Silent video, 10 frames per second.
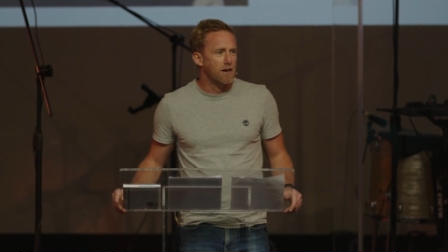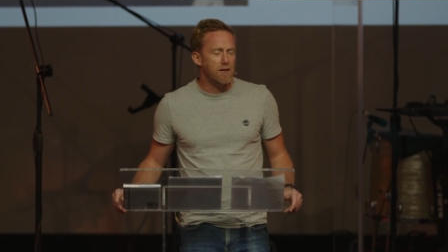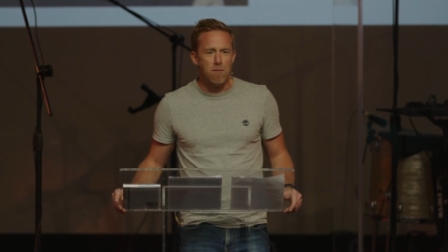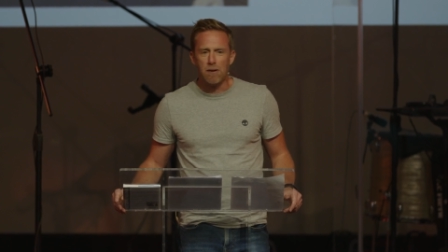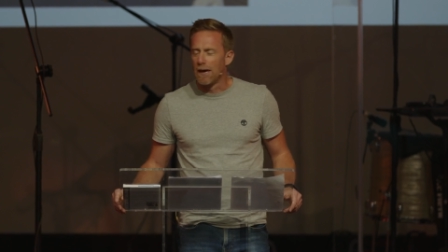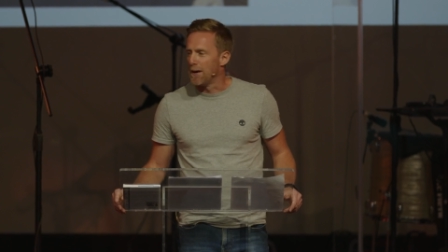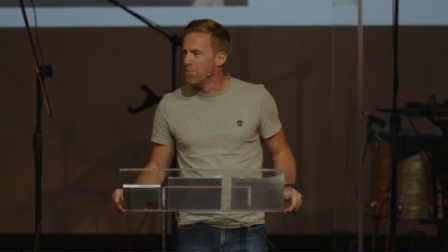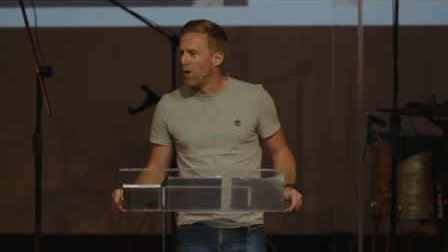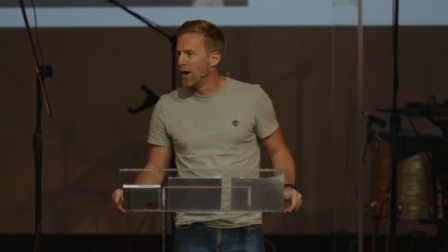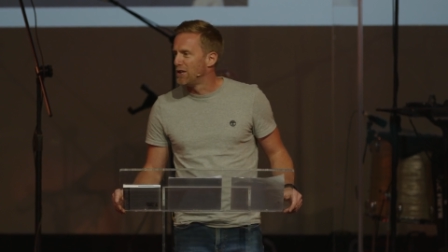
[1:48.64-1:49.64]
And it then
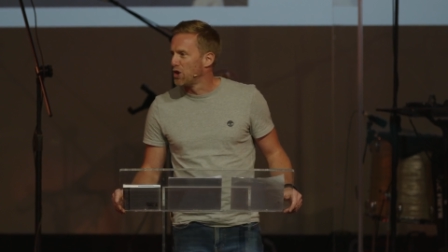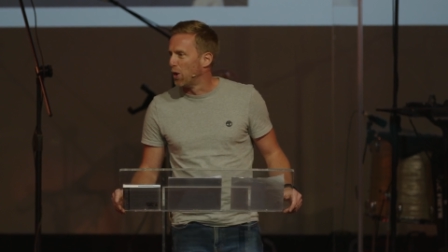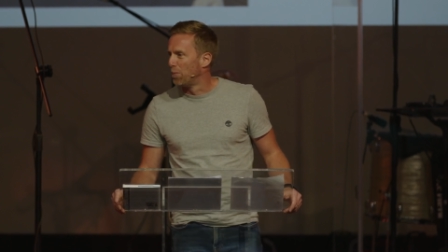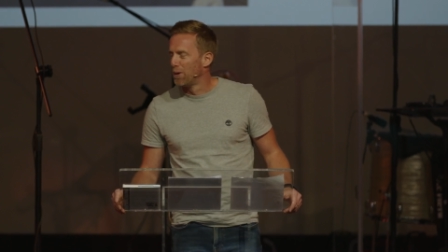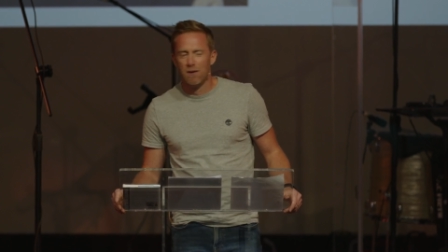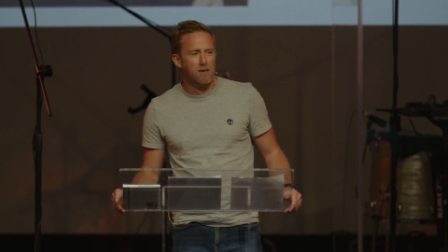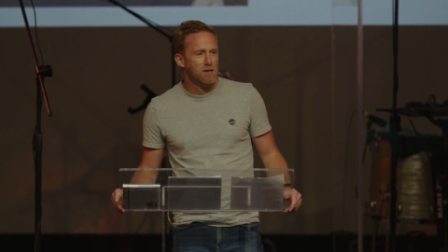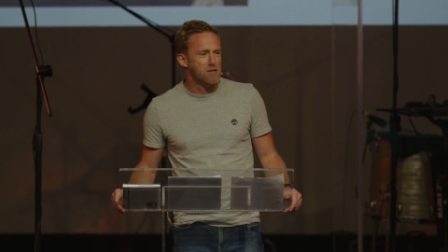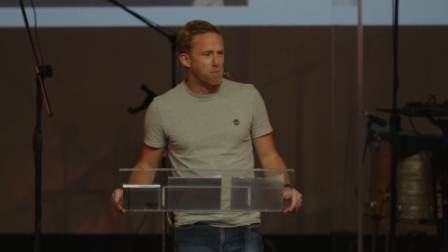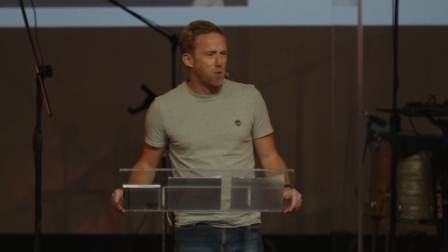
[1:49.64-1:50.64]
became my job
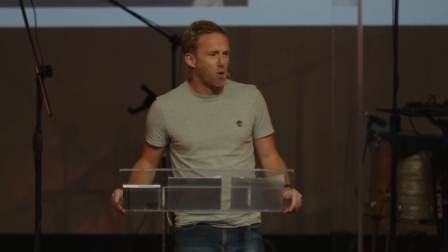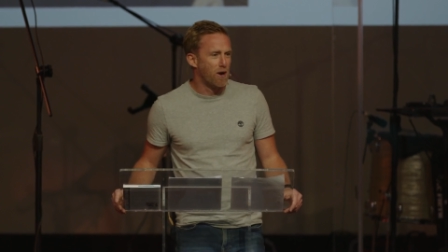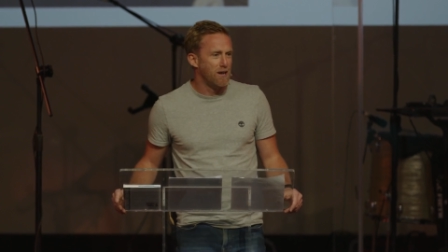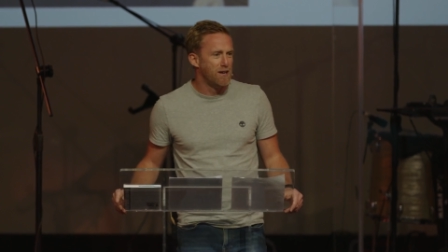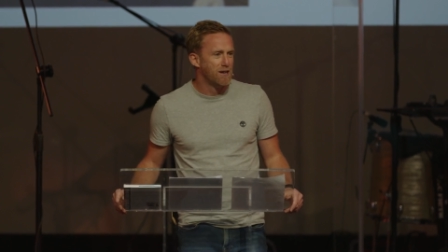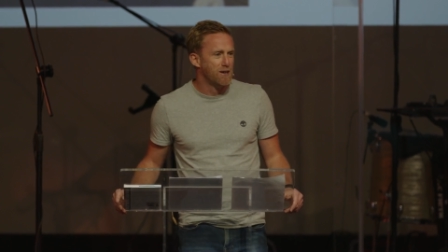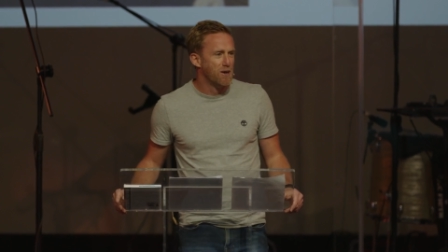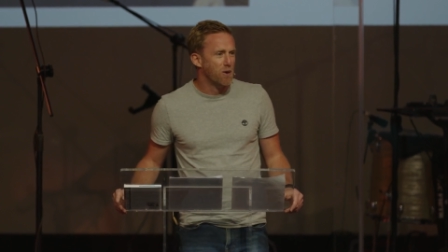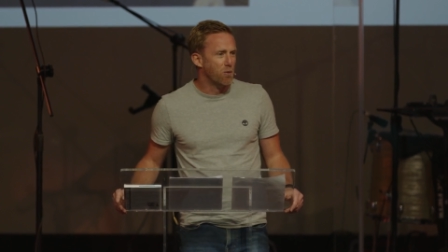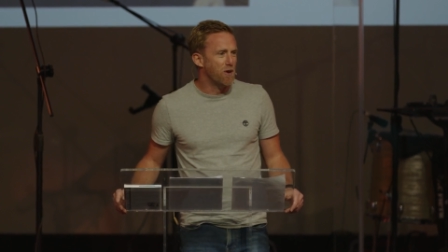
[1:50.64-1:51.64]
to pray
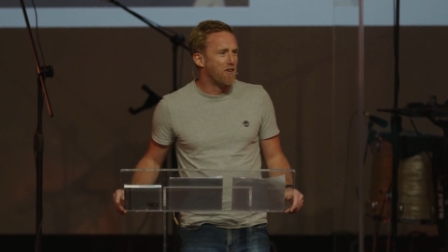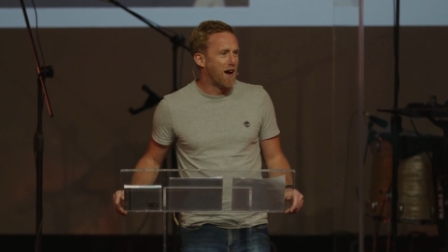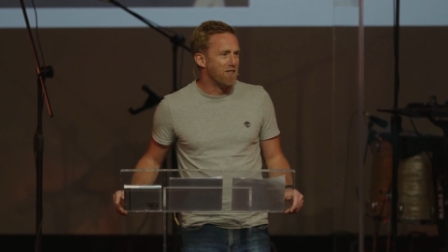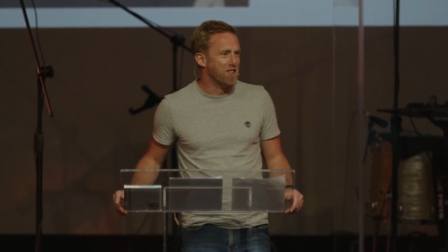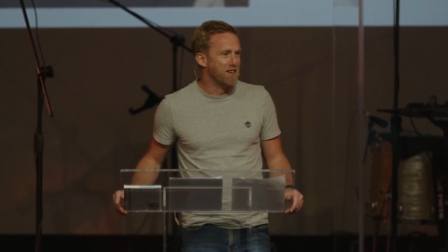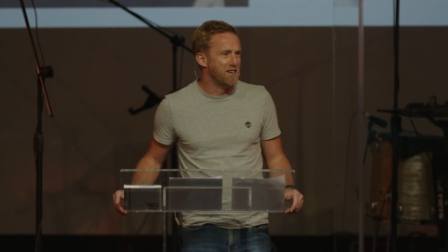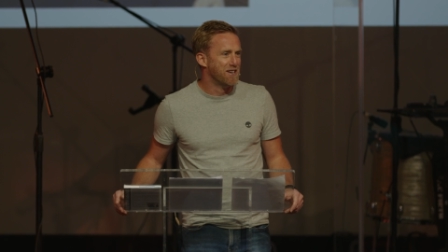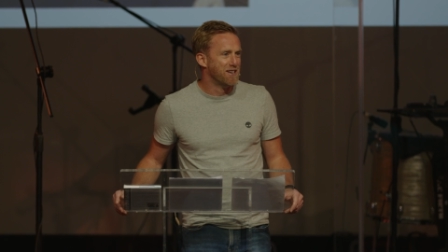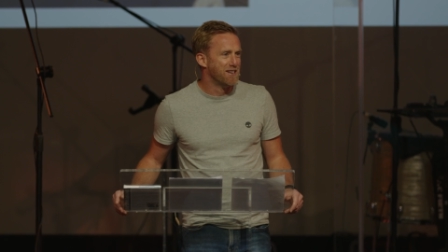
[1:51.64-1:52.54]
with Harry